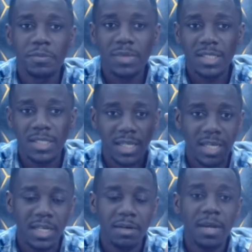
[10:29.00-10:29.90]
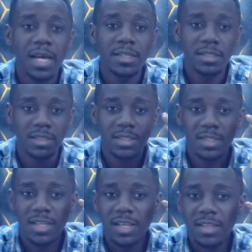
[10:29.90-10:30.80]
secondary assists,
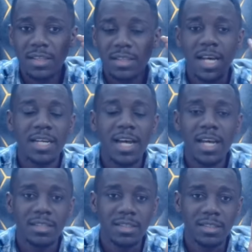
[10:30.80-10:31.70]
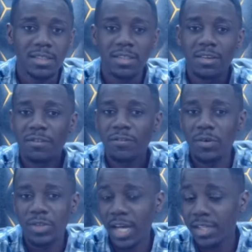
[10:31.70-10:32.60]
third assists,
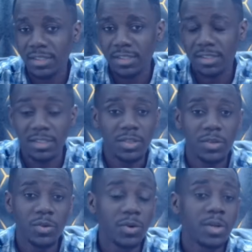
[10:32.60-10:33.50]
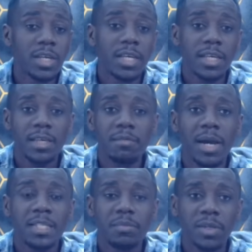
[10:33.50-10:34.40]
fourth assists, you know, he
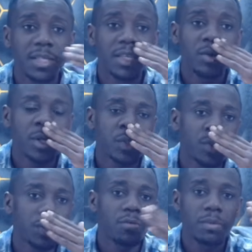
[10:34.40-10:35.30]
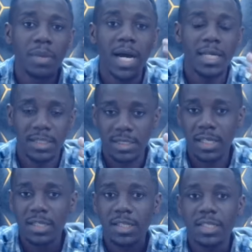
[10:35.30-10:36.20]
might be the orchestrator of a pass
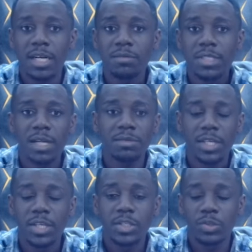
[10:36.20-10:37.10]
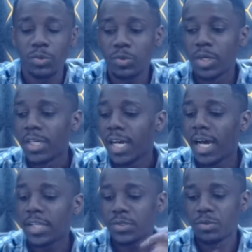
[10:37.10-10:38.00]
that can result into
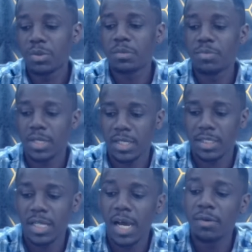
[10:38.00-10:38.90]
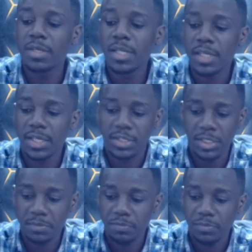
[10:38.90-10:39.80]
Arsenal really breaking down a
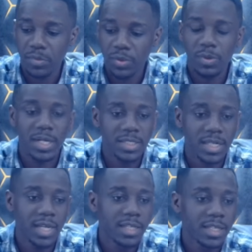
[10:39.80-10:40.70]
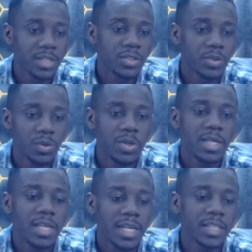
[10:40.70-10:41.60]
team. You understand? So
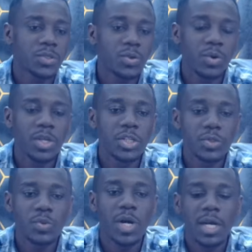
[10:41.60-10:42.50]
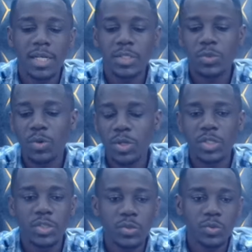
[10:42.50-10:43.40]
let's go
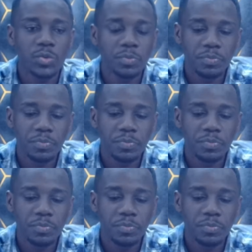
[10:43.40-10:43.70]
into